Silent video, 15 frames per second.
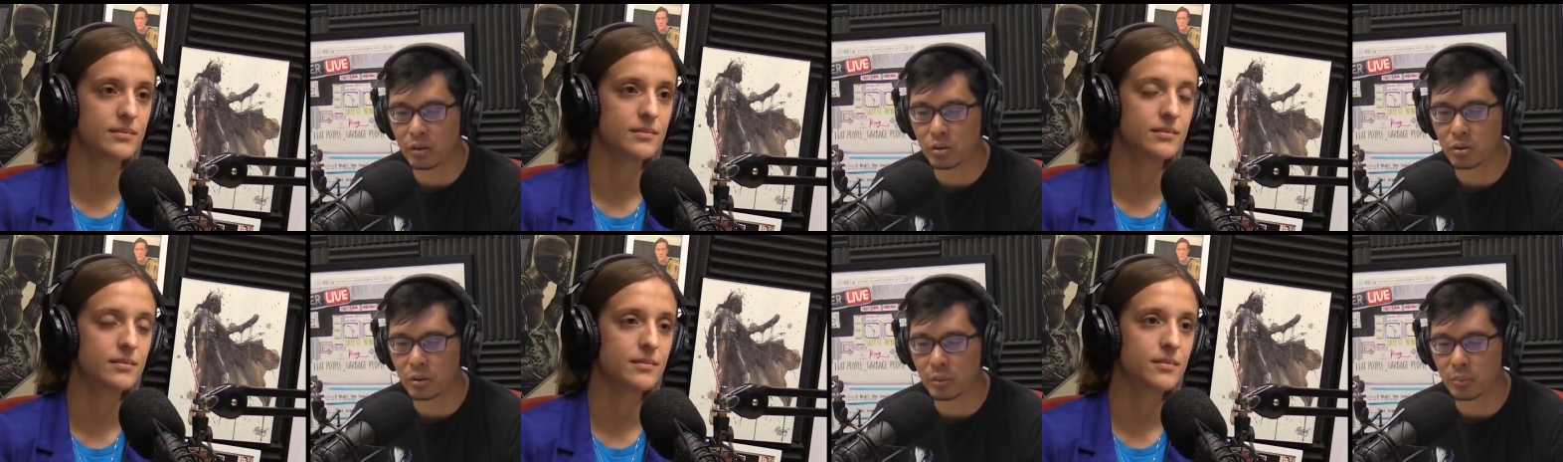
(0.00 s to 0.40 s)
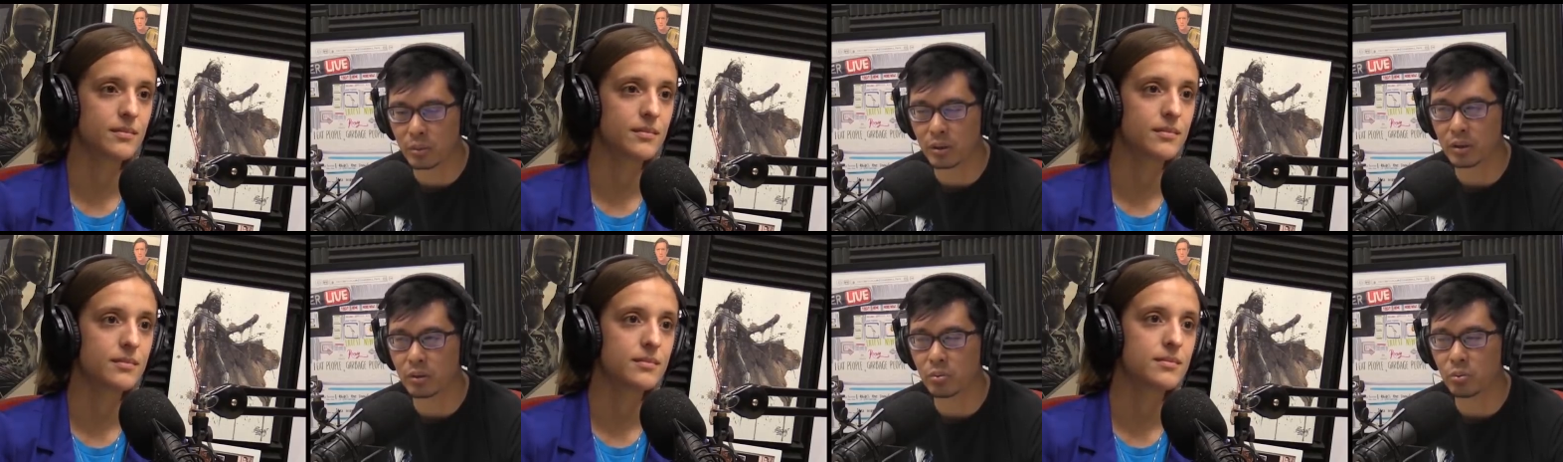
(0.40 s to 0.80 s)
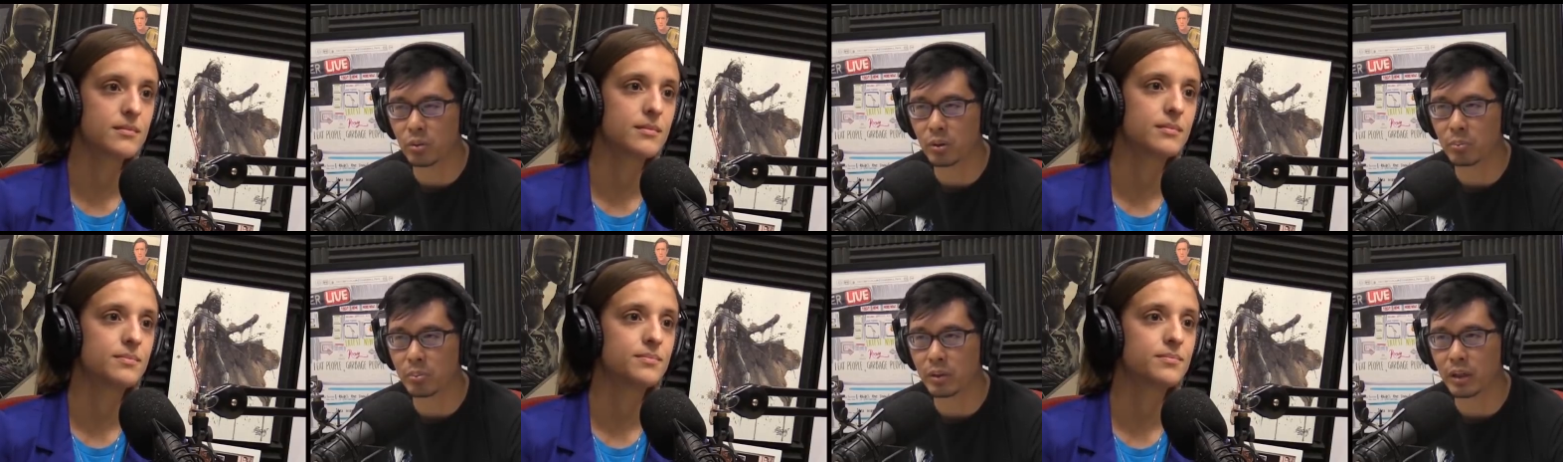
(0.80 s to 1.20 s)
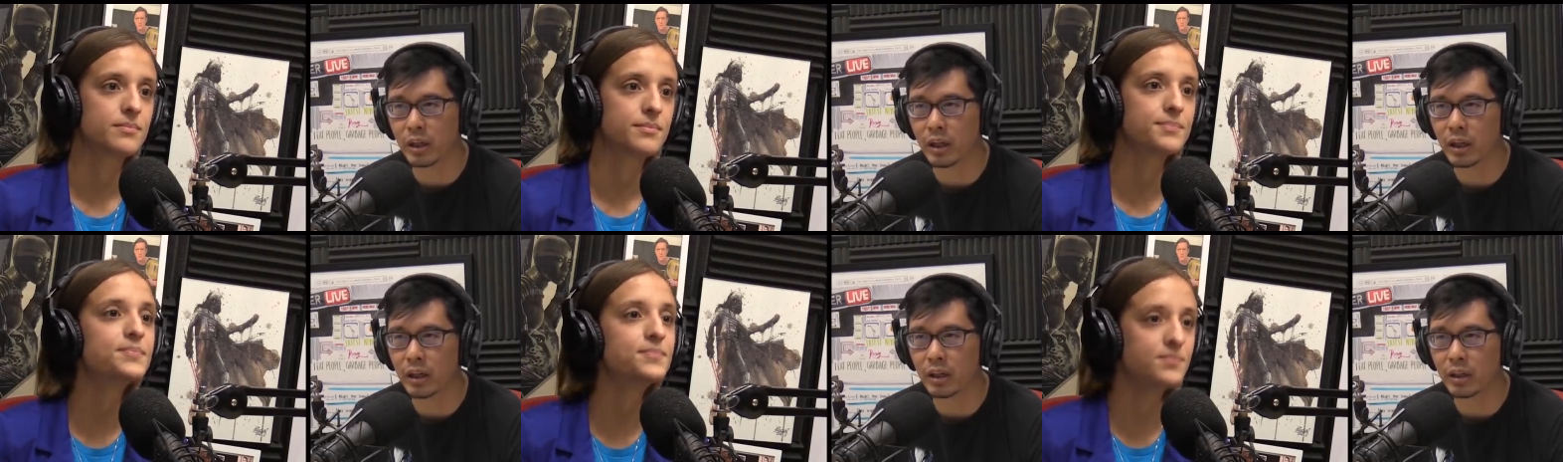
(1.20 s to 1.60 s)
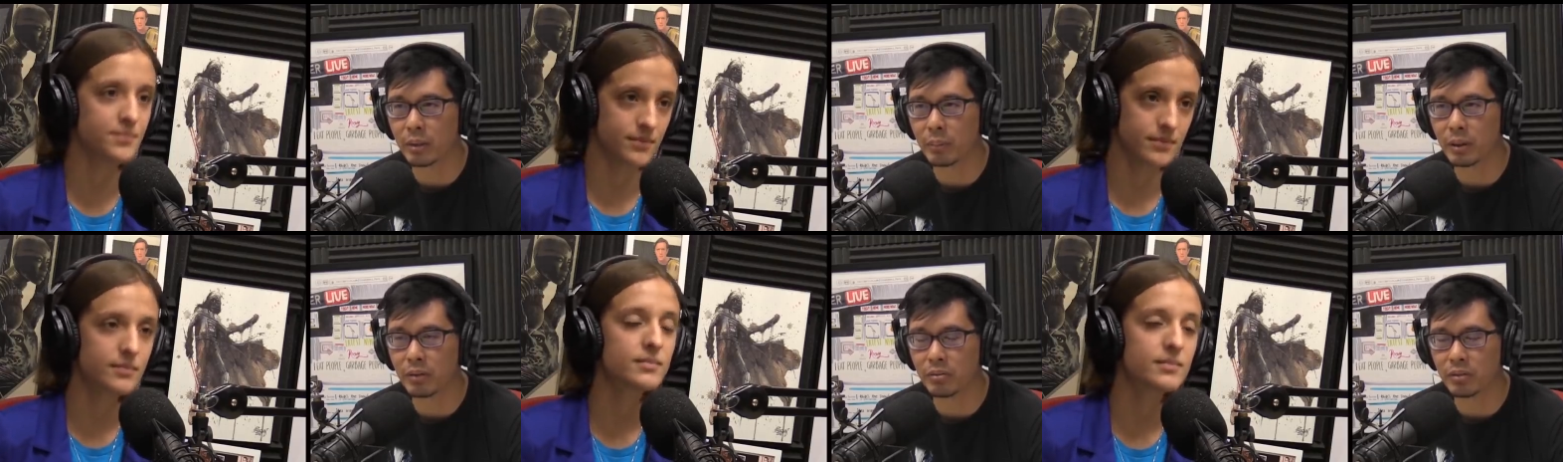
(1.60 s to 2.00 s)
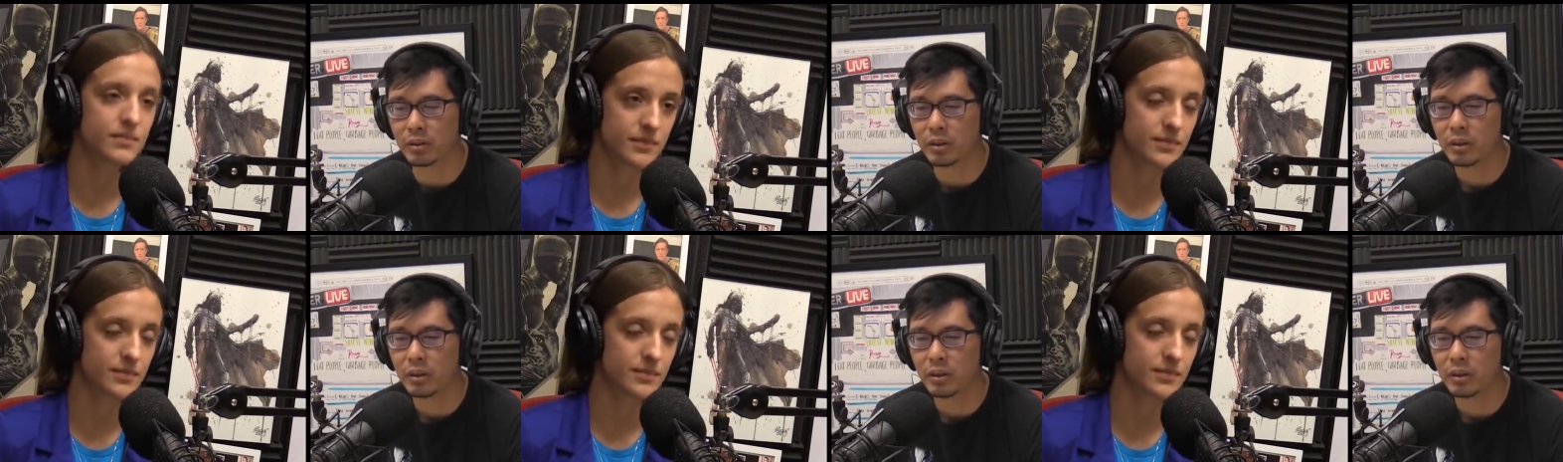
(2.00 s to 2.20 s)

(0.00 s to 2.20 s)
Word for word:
Speaker 1: the trip with with Brienne. Mm -hmm. I mm-hmm. mean,